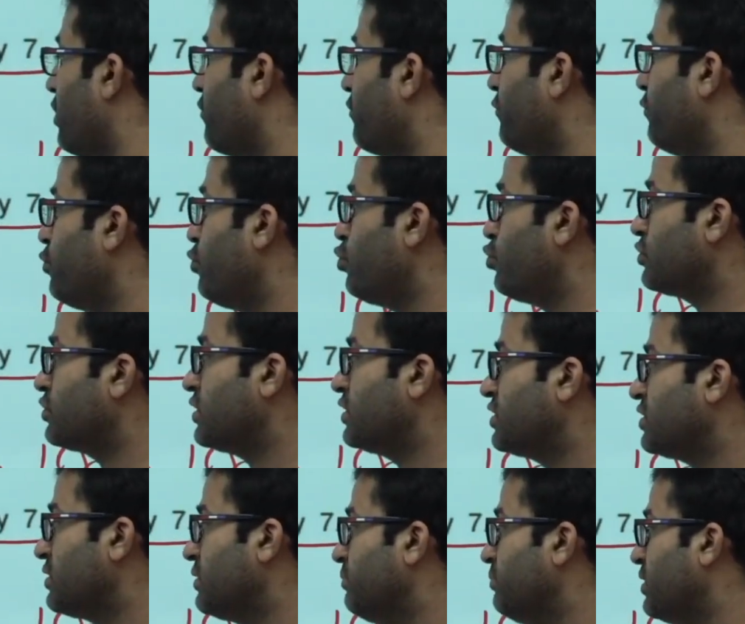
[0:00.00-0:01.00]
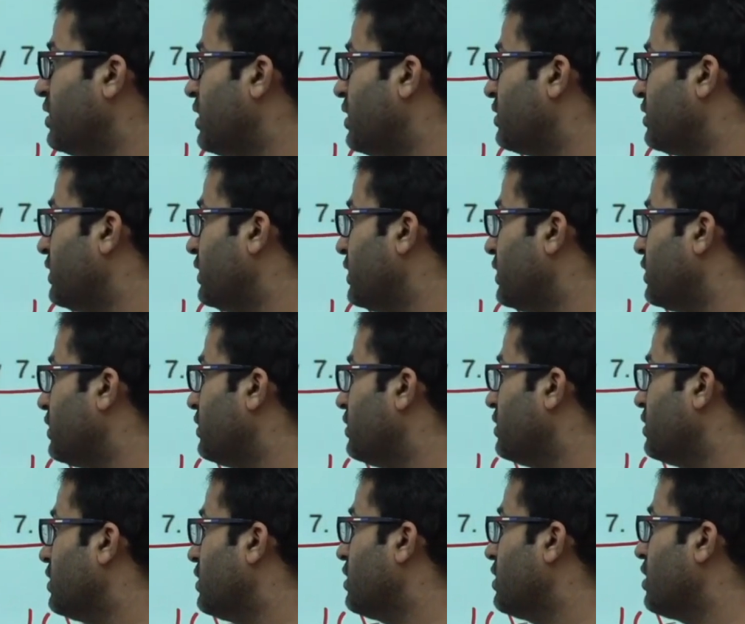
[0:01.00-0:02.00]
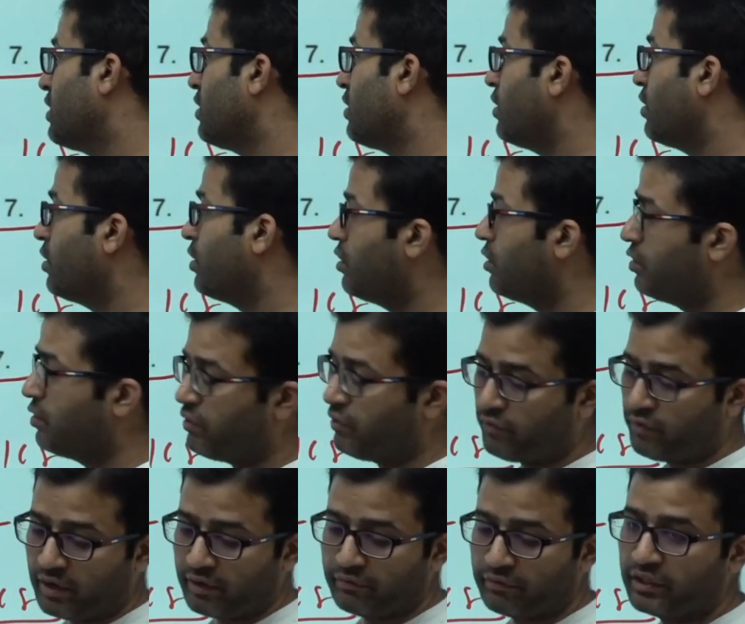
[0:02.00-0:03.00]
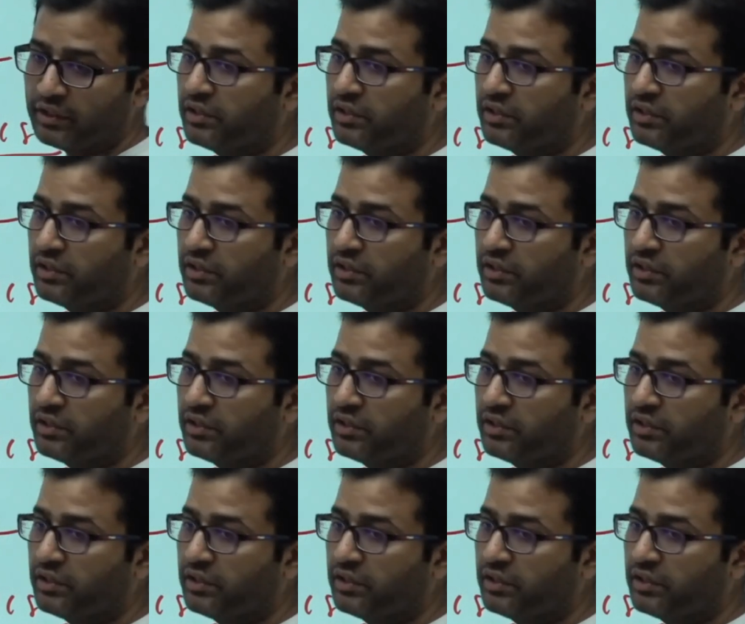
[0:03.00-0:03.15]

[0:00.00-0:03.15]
4 such number are there. When we